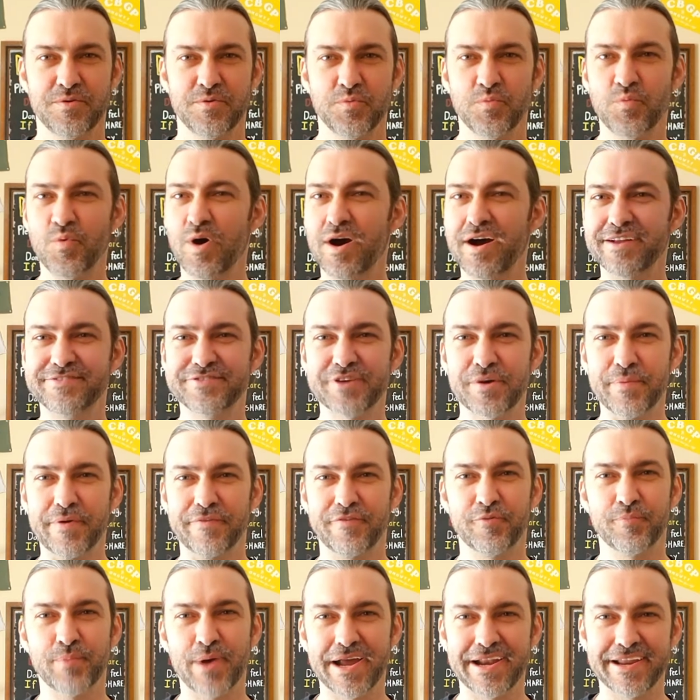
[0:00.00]
What's up,
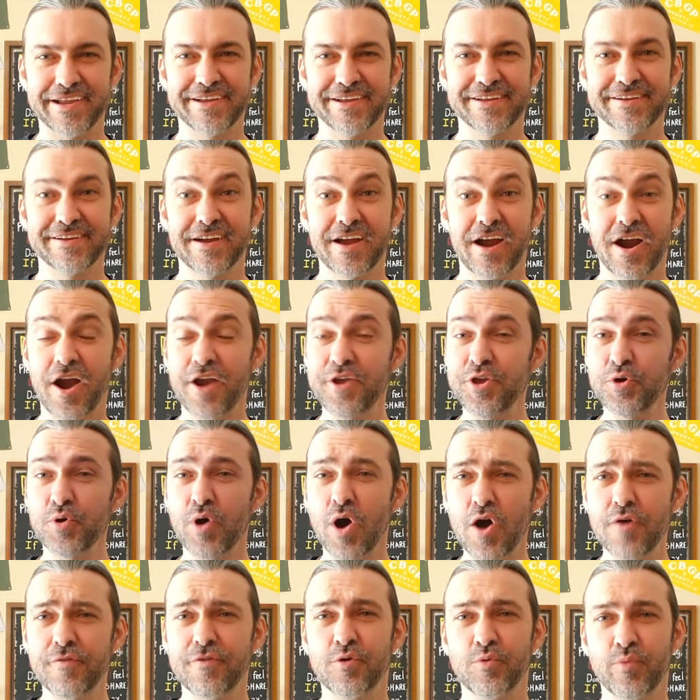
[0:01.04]
everybody? Are you
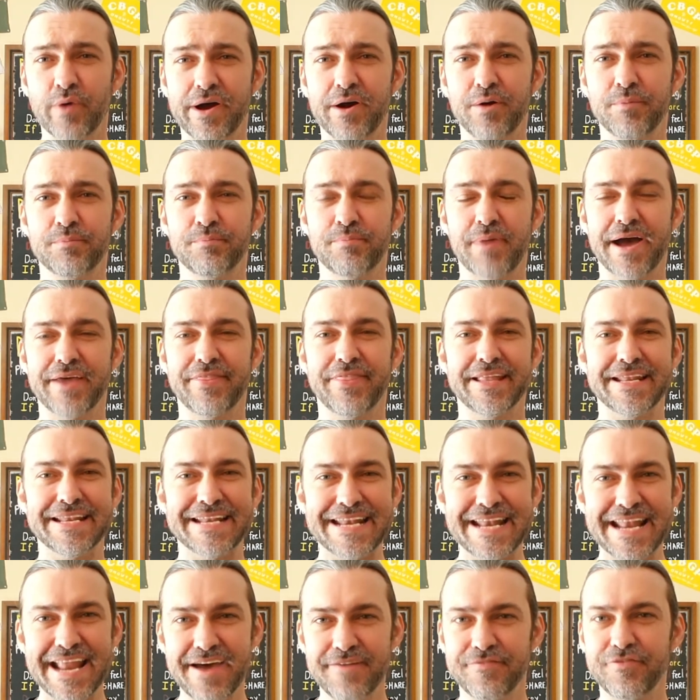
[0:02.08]
overwhelmed by the
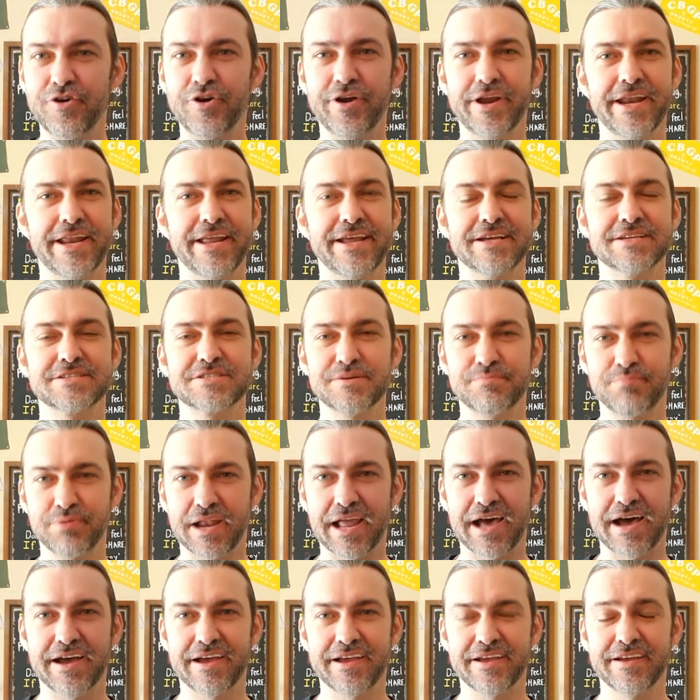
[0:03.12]
never-ending
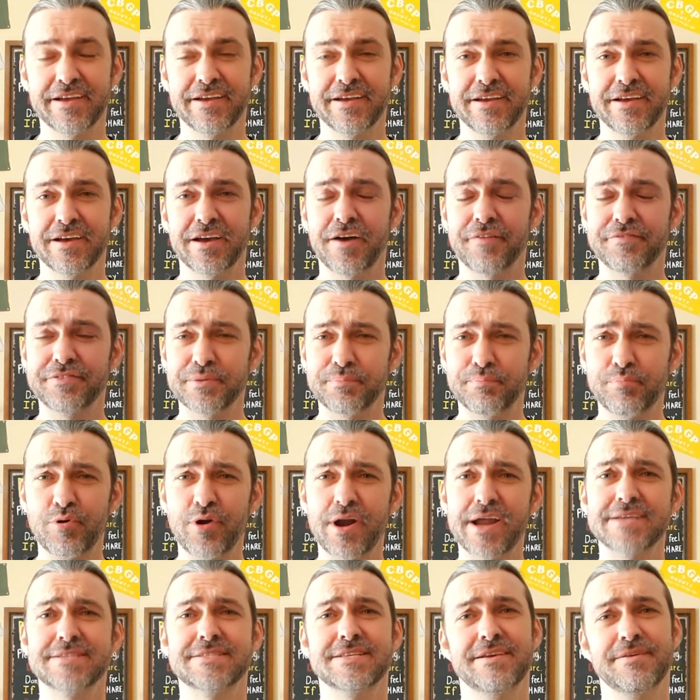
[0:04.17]
supply of
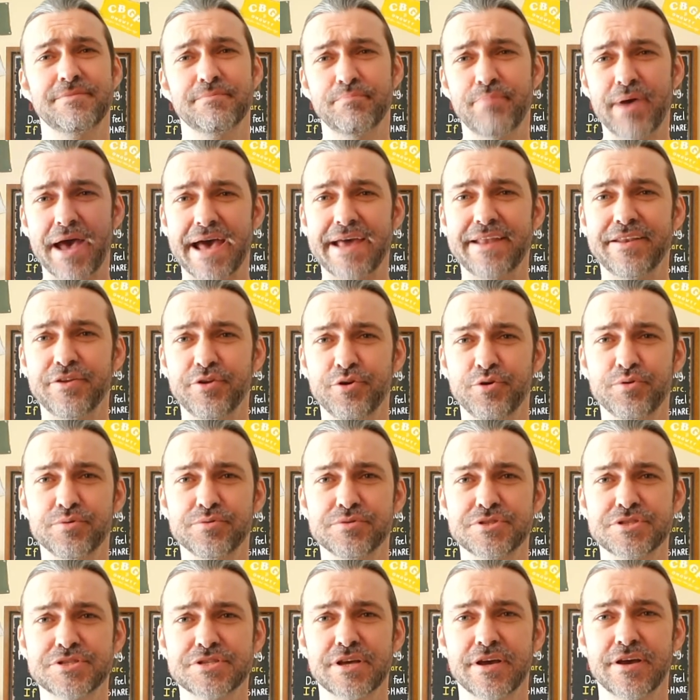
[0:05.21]
depressing bad
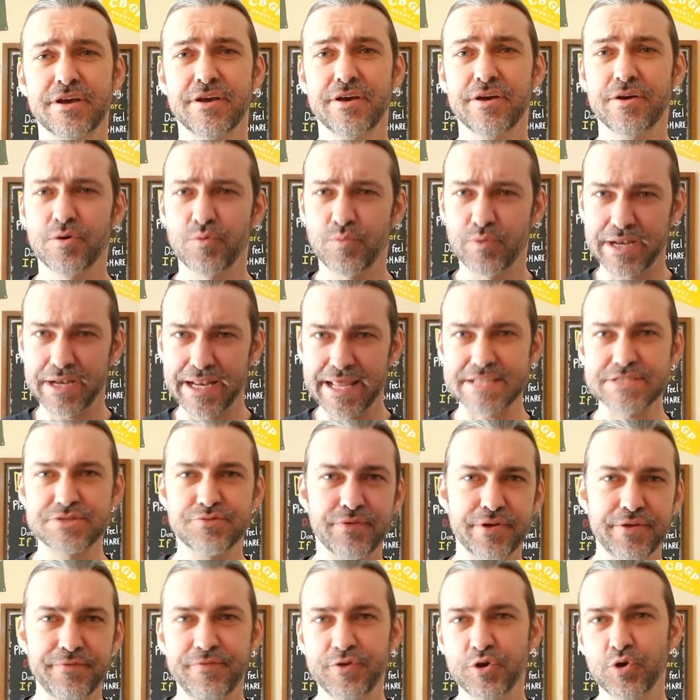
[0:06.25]
news? Well, let's
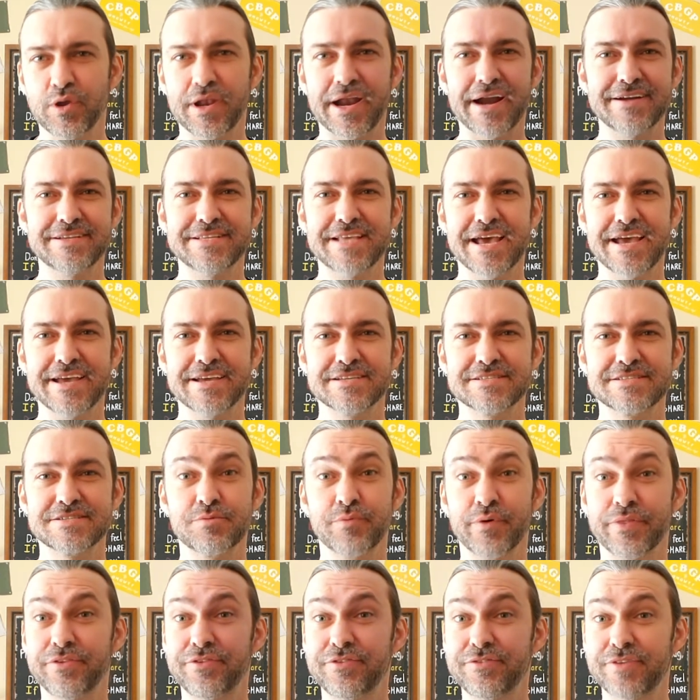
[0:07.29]
refuel our tanks
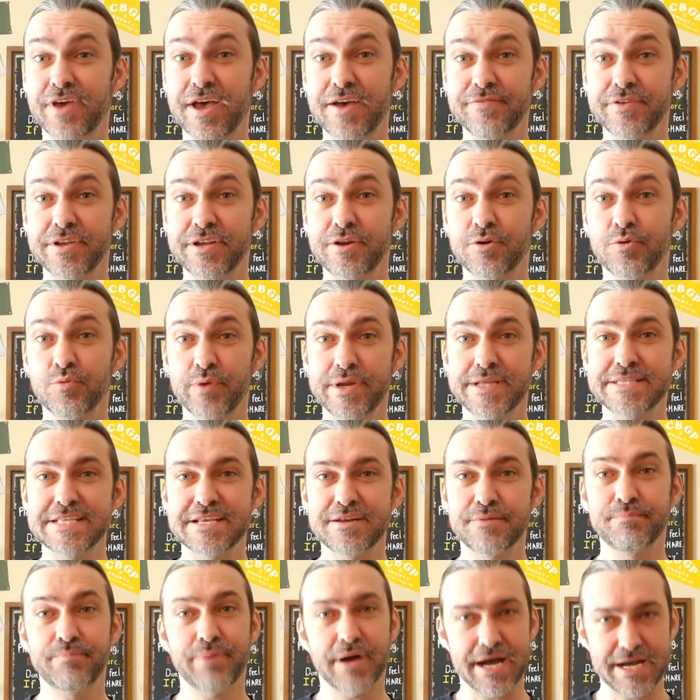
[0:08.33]
with seven
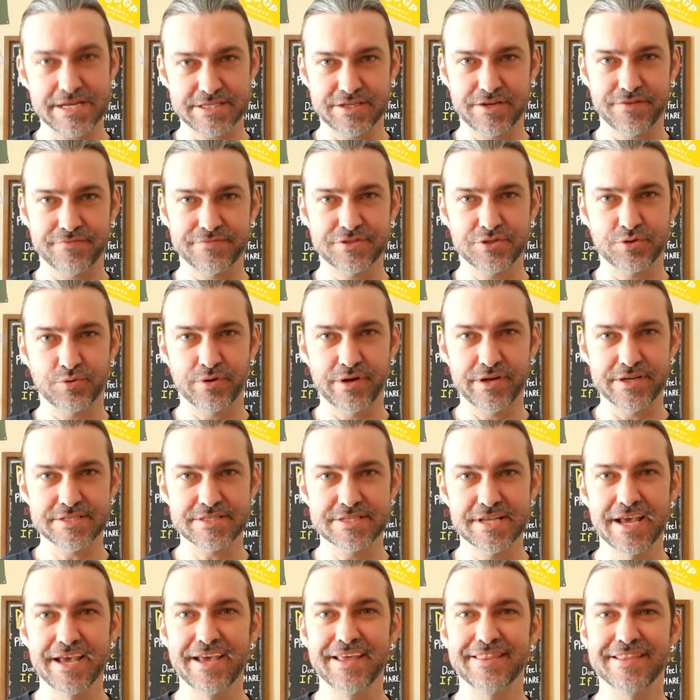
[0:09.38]
recent positive stories.
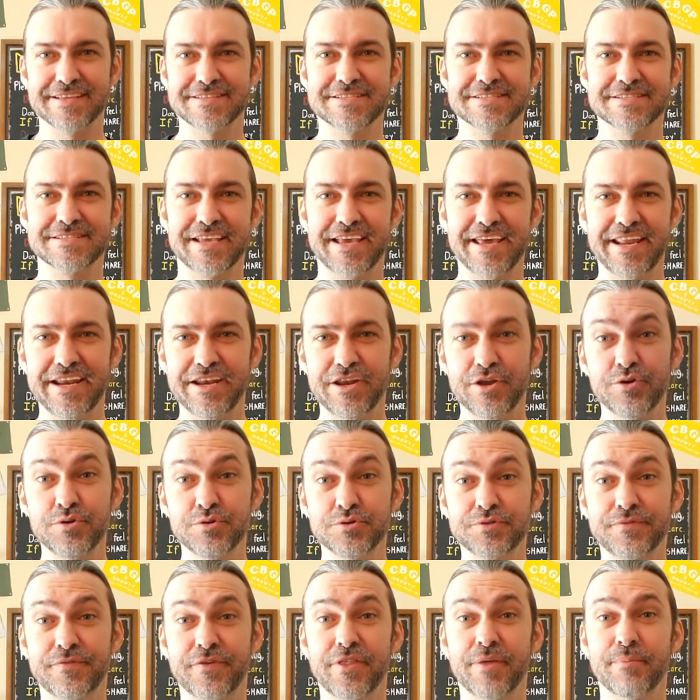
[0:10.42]
This is Giddy
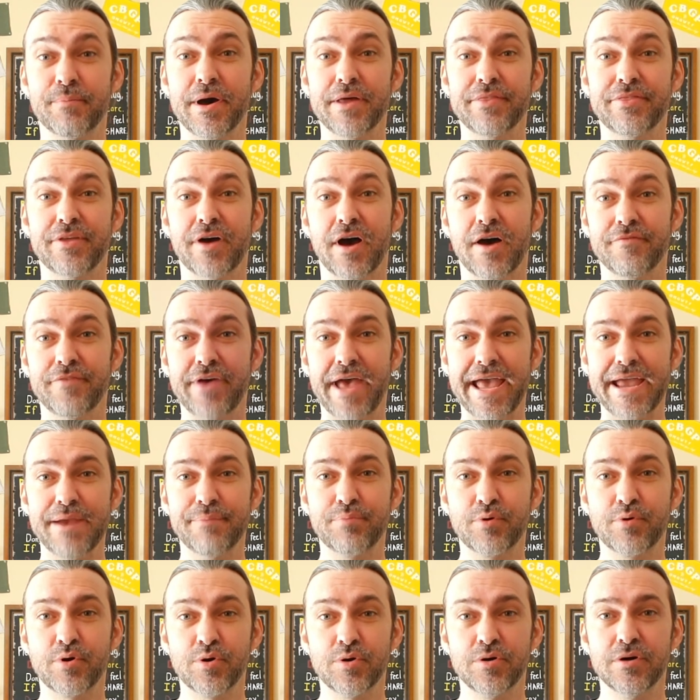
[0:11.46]
News for the month of
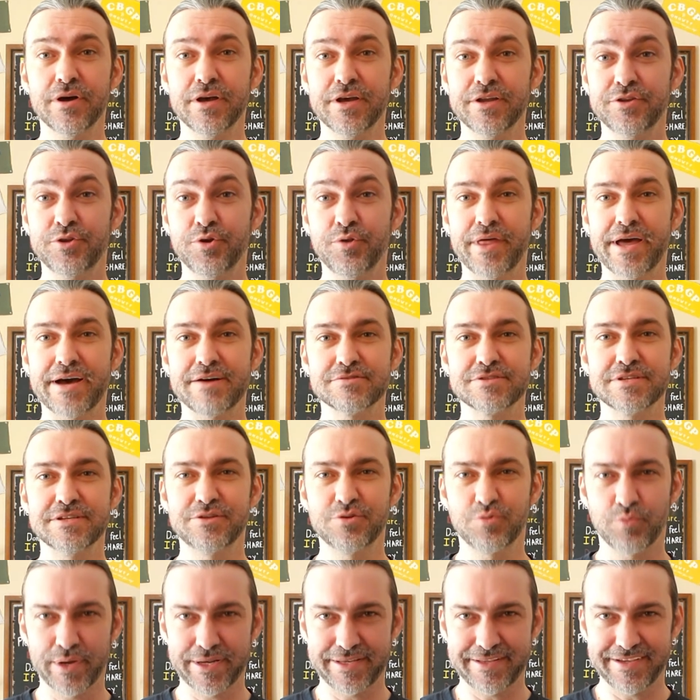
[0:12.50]
April two thousand
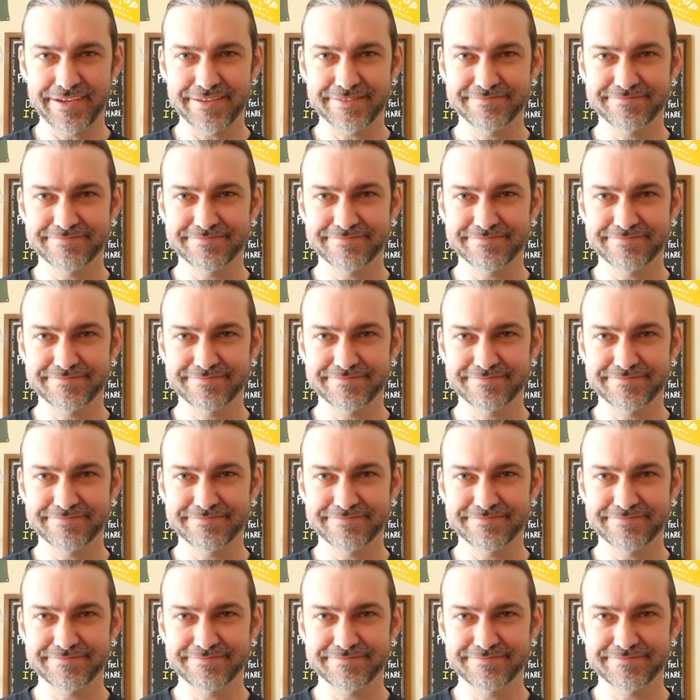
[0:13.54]
twenty.